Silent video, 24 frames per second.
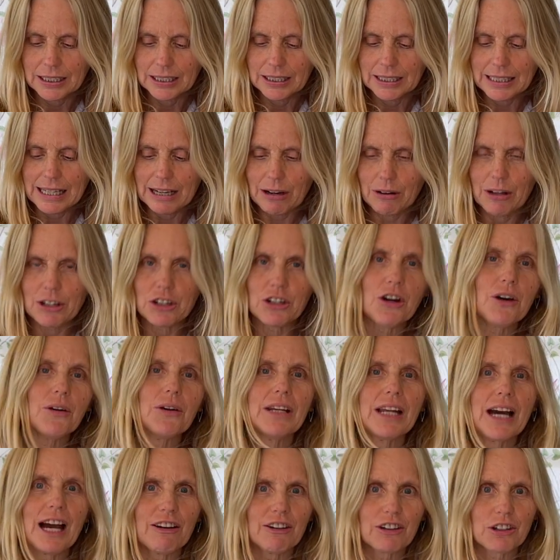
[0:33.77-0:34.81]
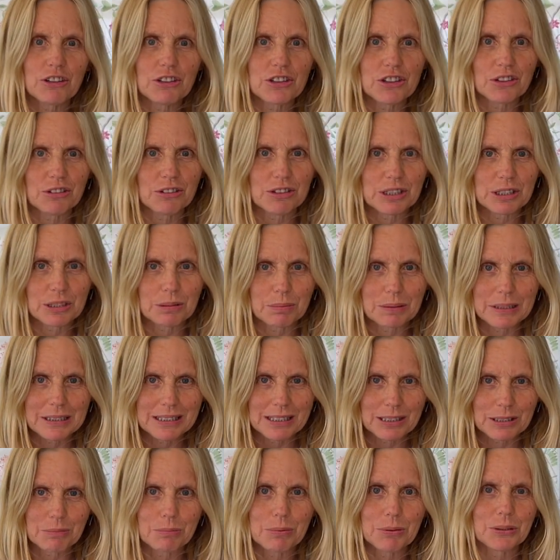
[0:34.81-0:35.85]
Now, I know in Hare Krishna recipes
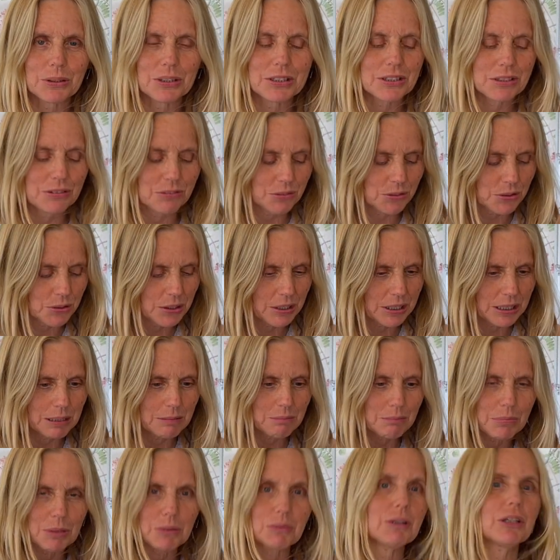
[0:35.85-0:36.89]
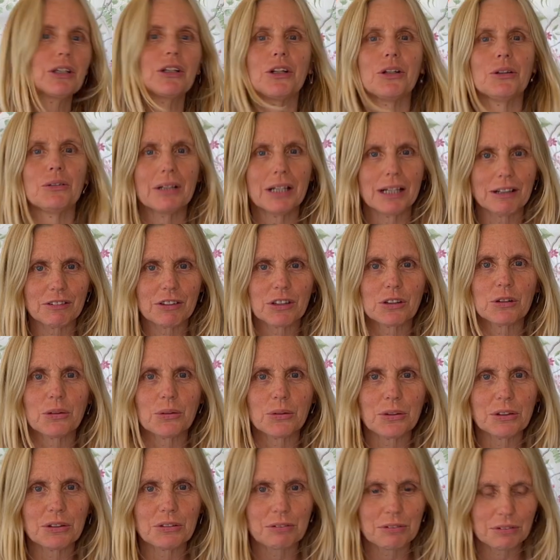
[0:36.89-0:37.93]
I'd put lots of oil in, but we're not. We're having an
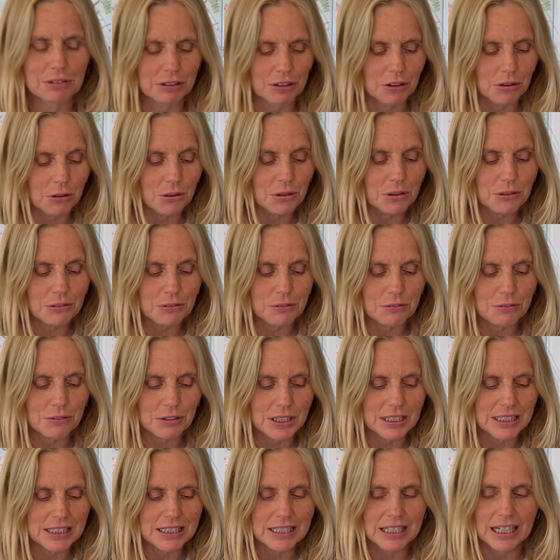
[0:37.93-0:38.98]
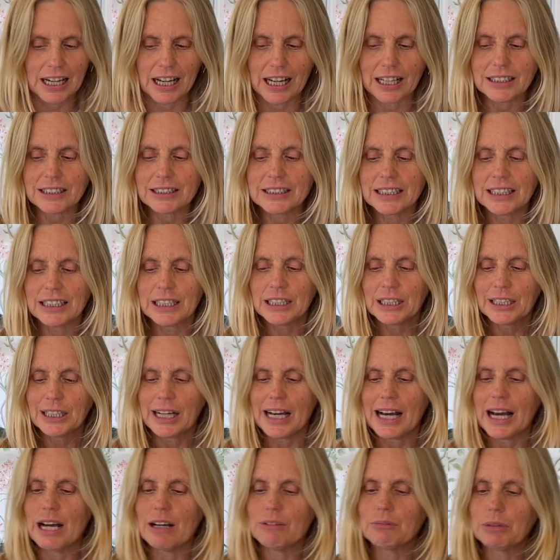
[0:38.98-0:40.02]
oil-free dal.
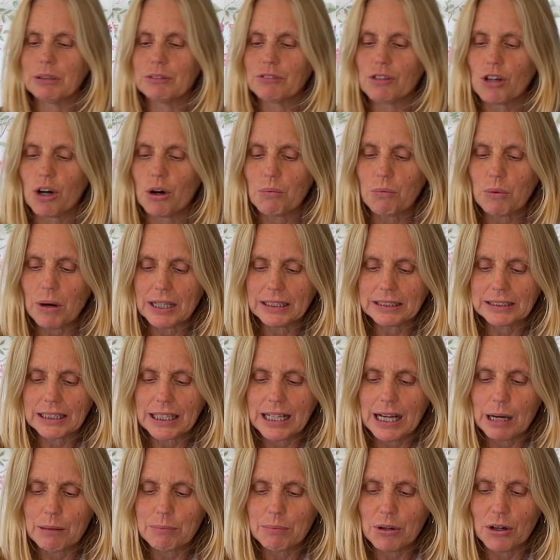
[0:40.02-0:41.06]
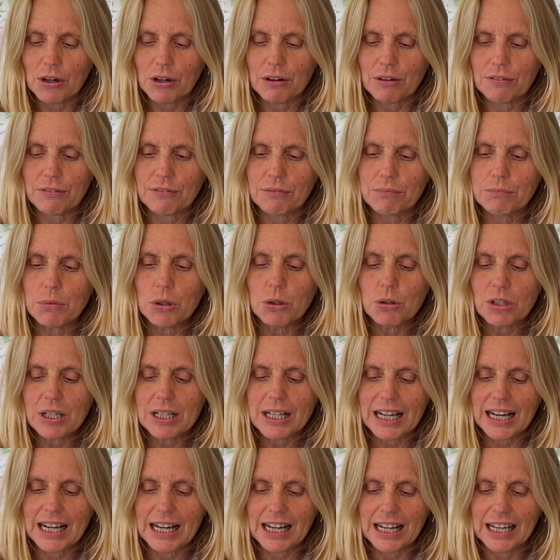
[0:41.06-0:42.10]
And we've got 1 cup of Mung
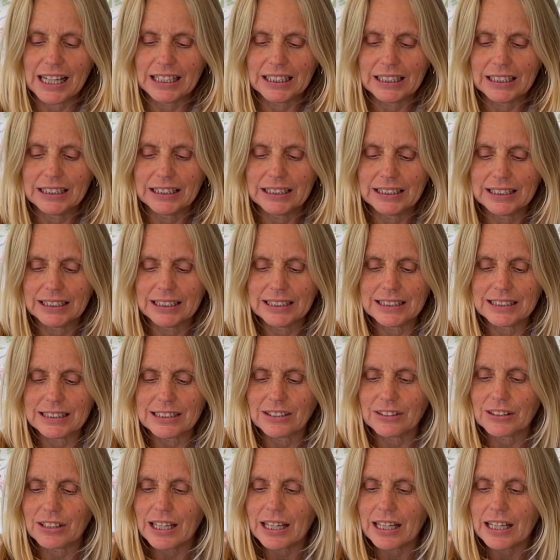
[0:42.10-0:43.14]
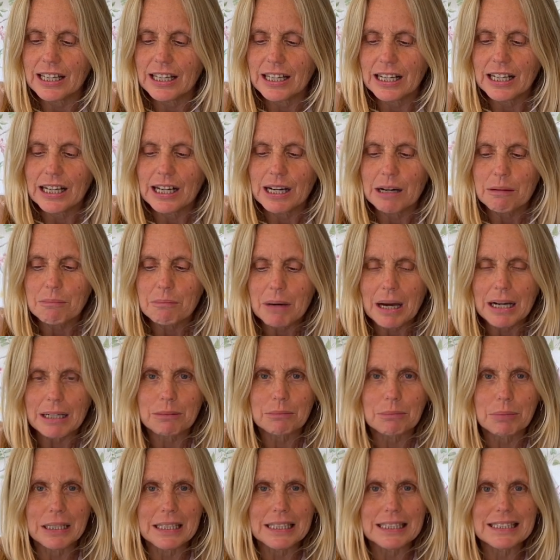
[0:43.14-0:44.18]
Dhal. So they're mung
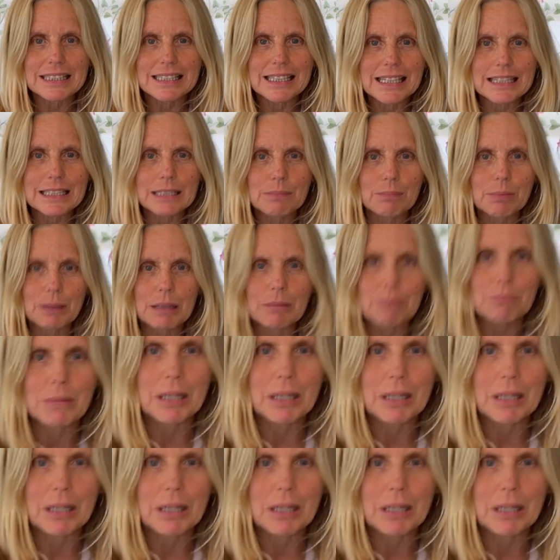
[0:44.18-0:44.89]
beans. They're split